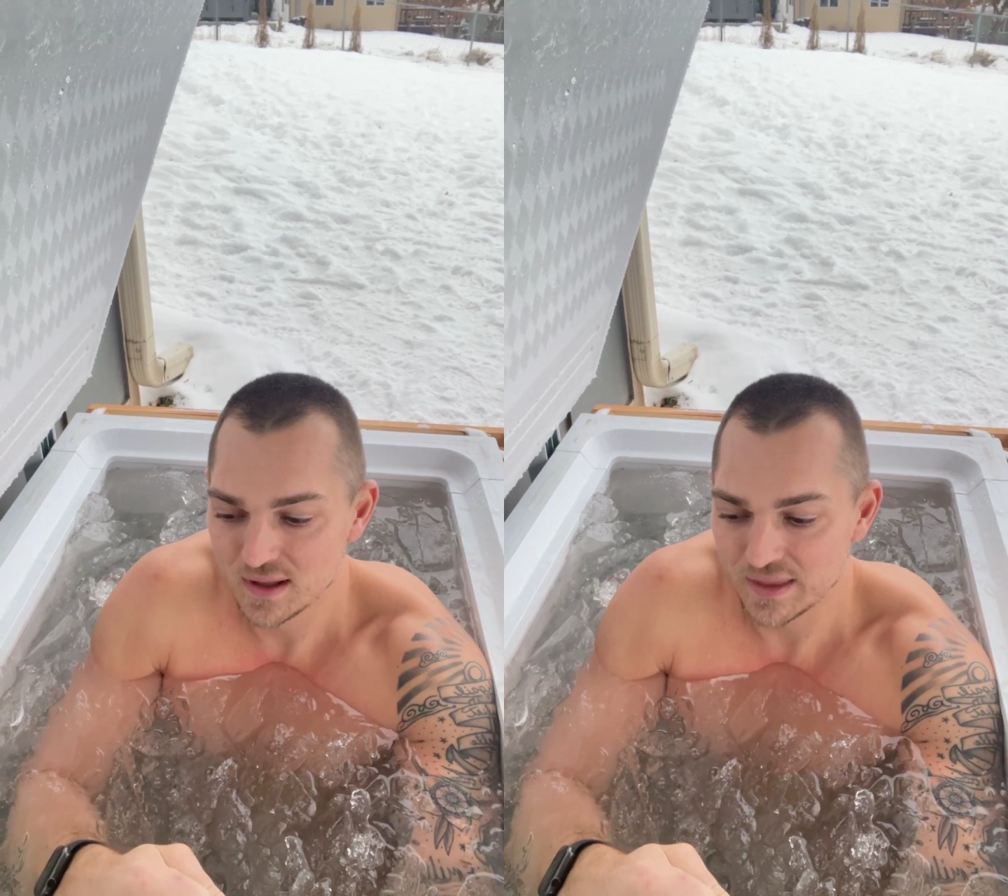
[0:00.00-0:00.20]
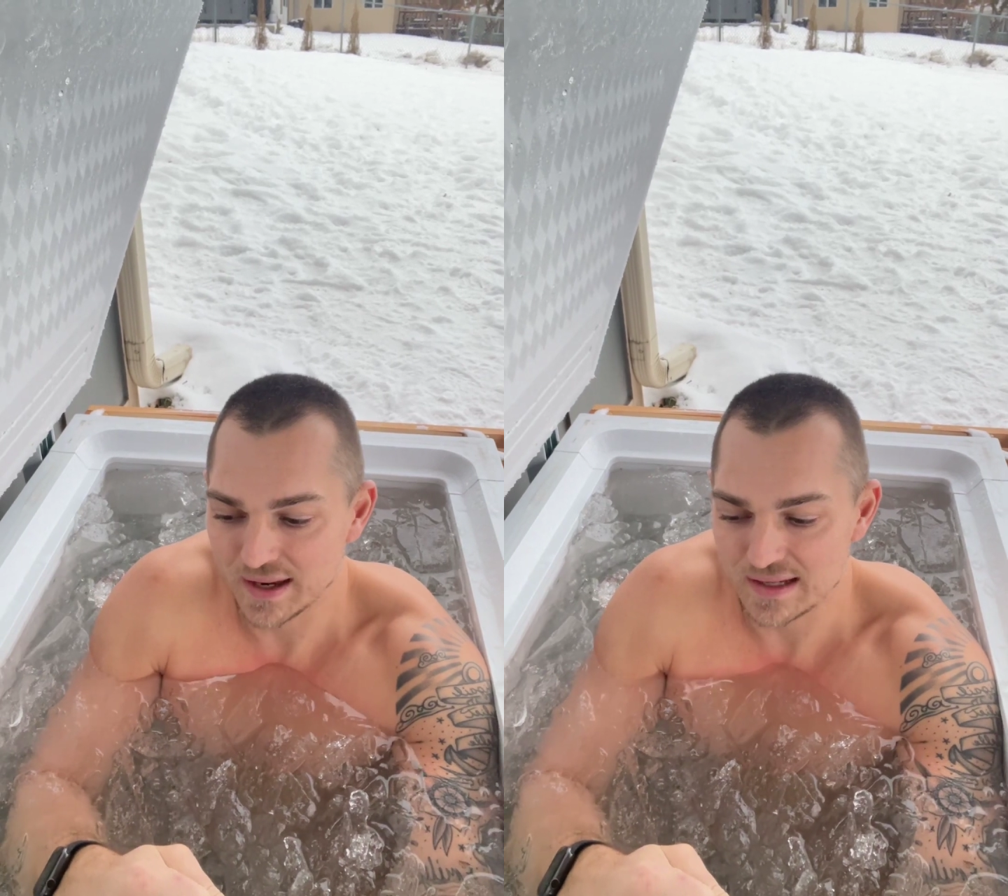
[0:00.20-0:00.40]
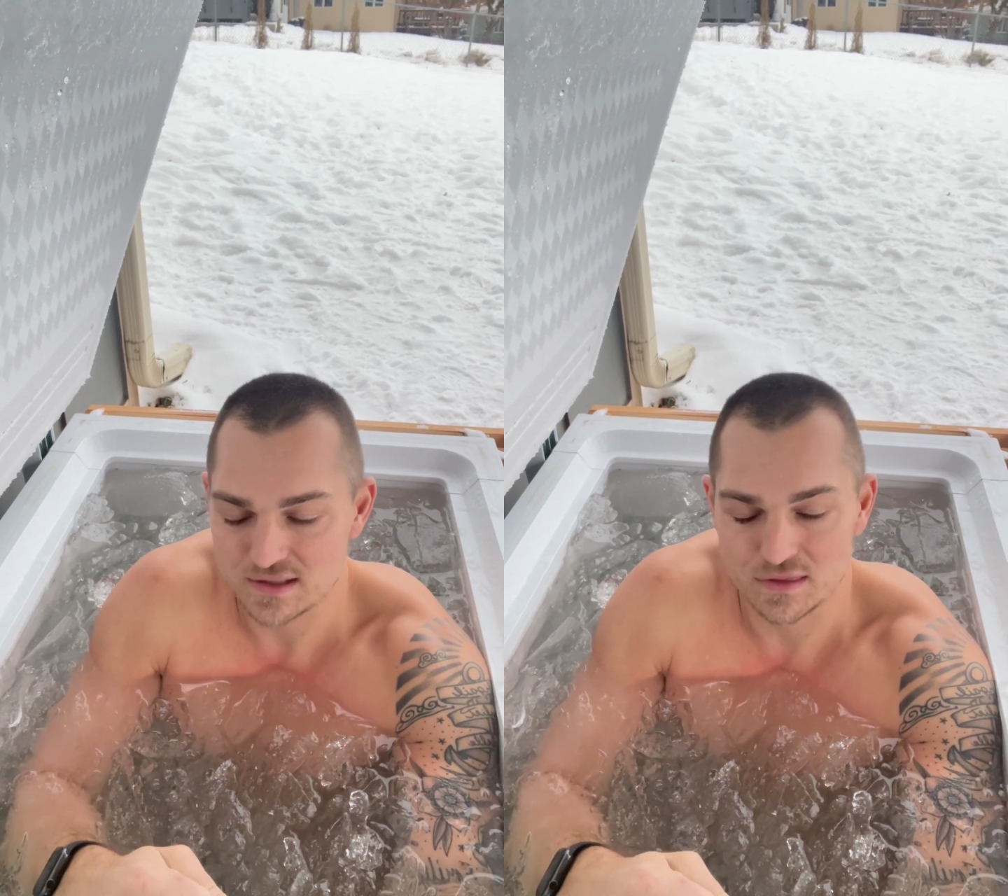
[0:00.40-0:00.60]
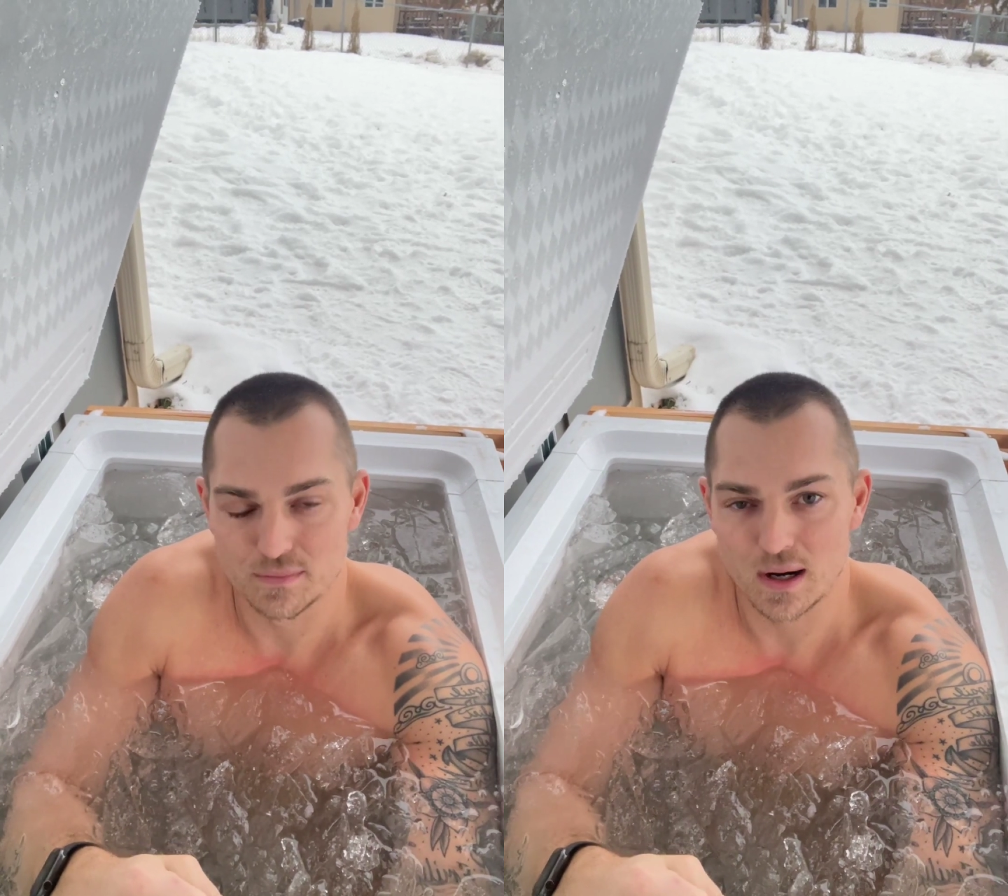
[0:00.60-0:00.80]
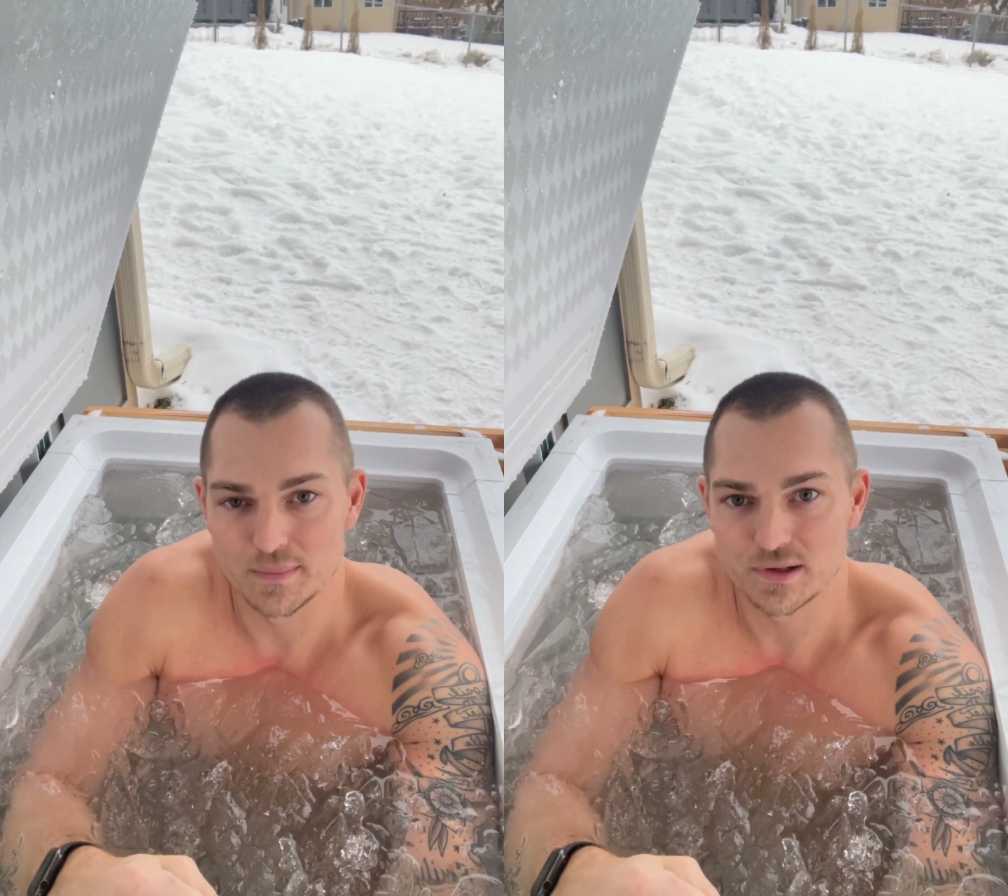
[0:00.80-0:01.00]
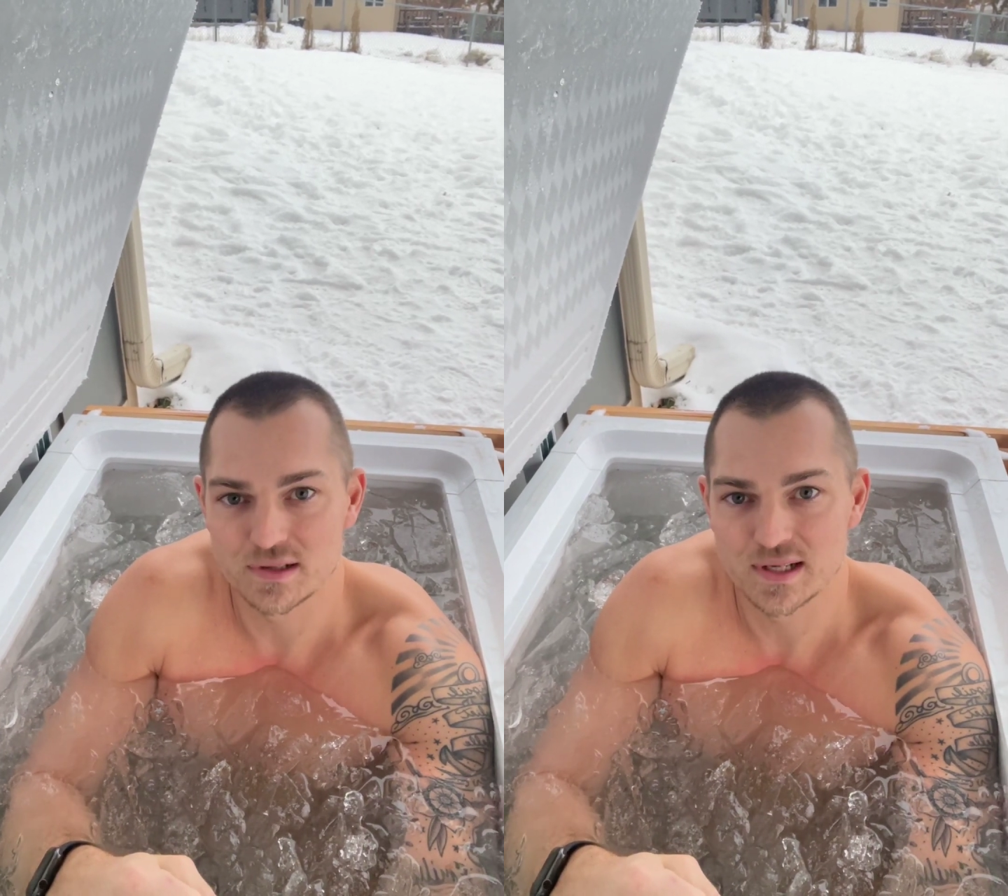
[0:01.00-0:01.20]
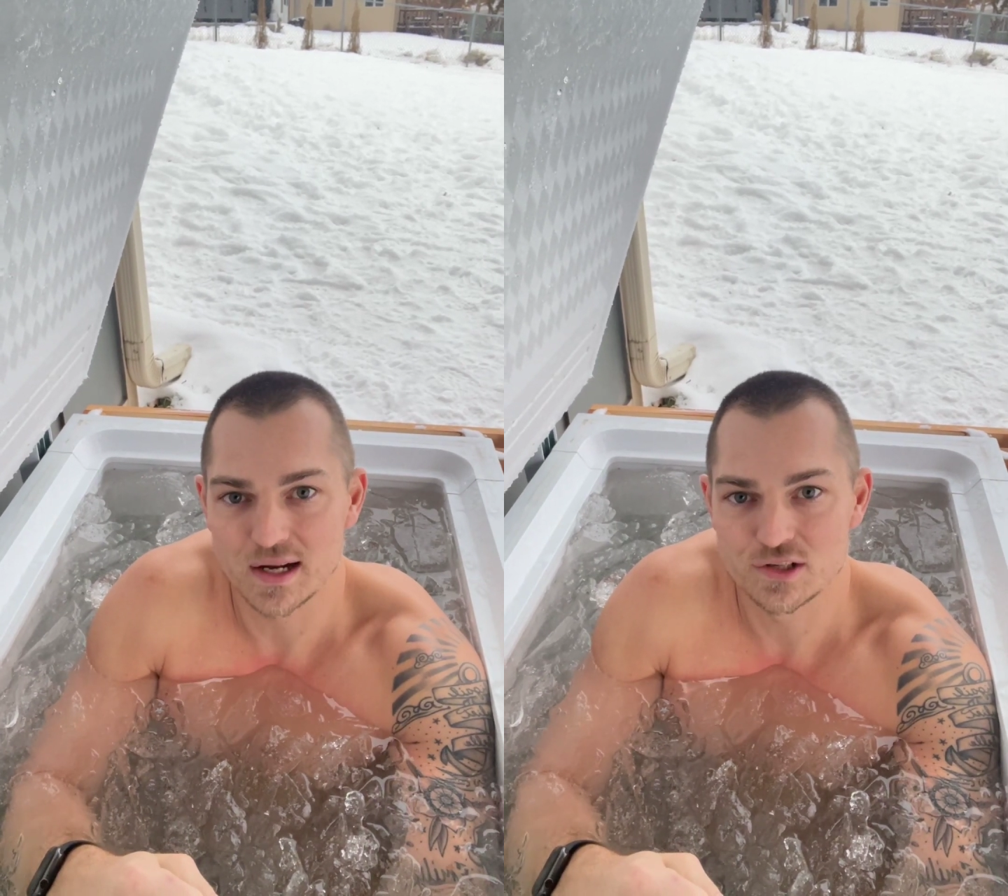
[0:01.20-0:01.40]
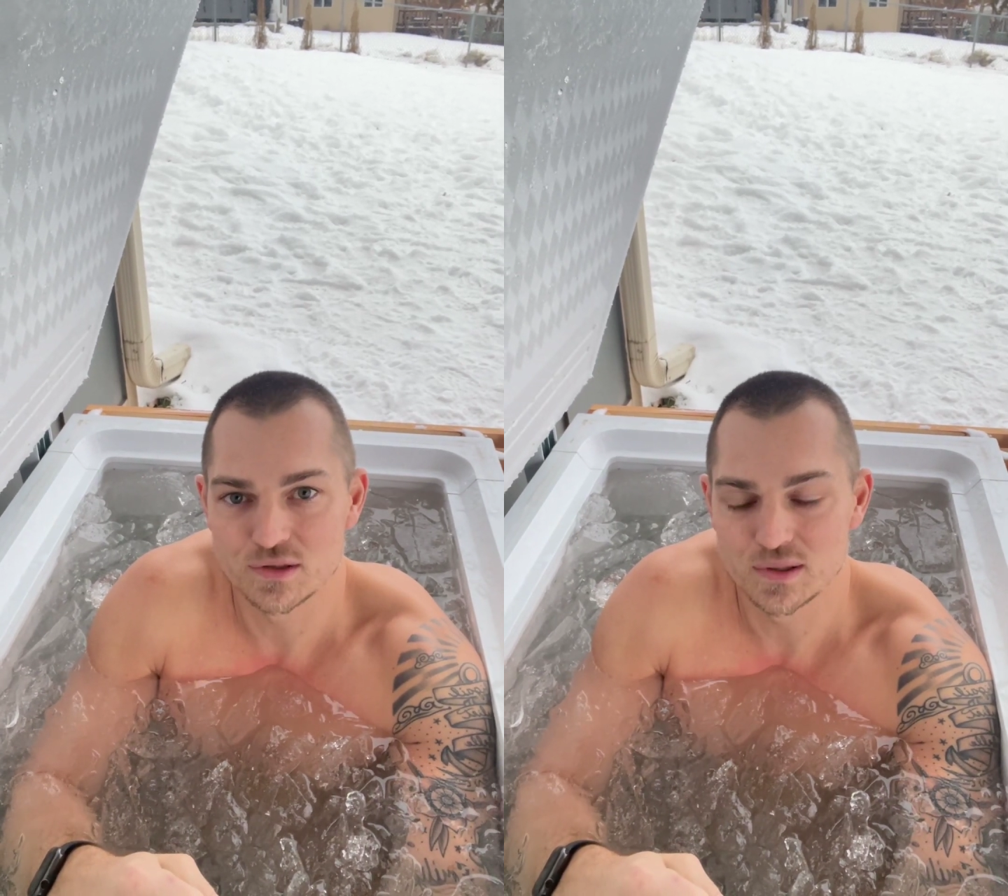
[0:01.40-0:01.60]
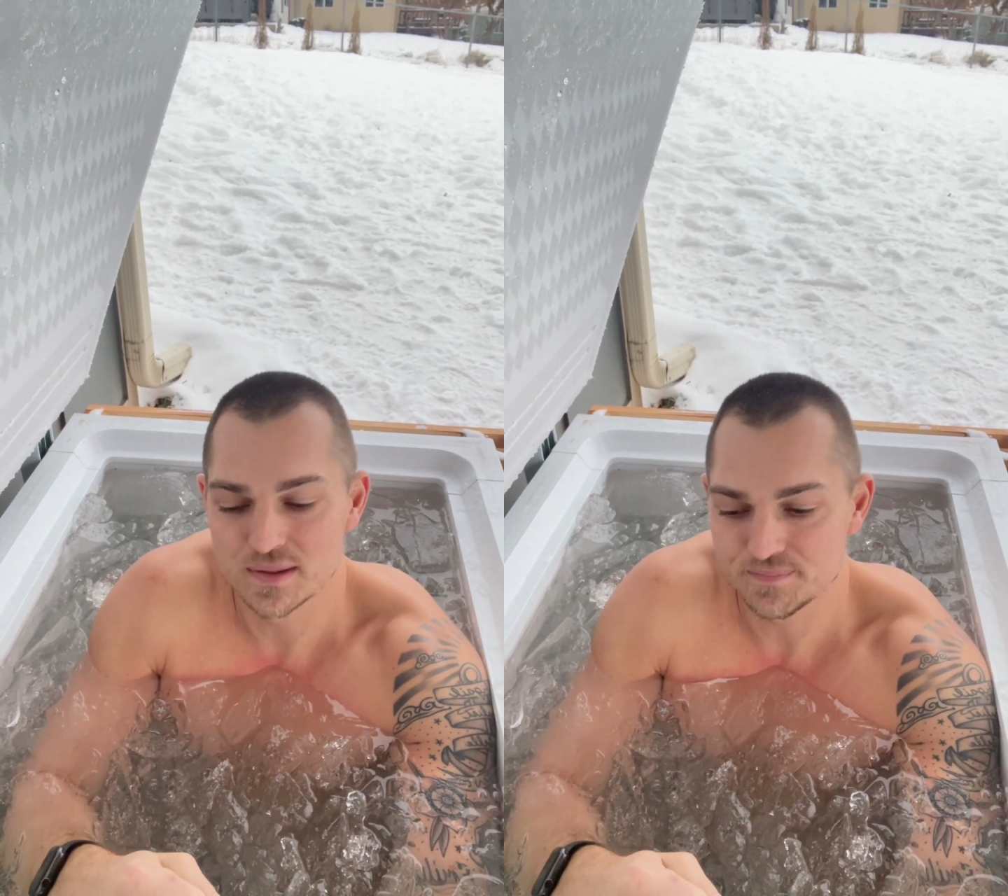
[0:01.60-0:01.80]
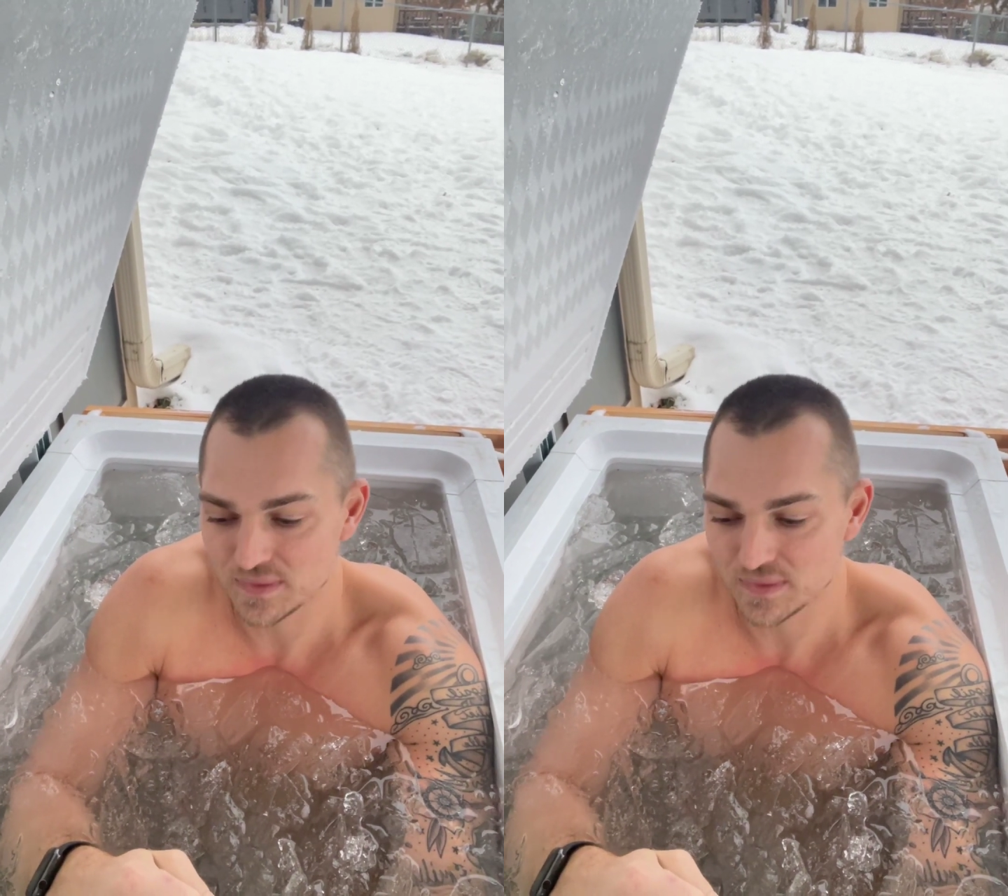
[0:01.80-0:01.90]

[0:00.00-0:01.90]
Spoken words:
that has a thermometer attached to it.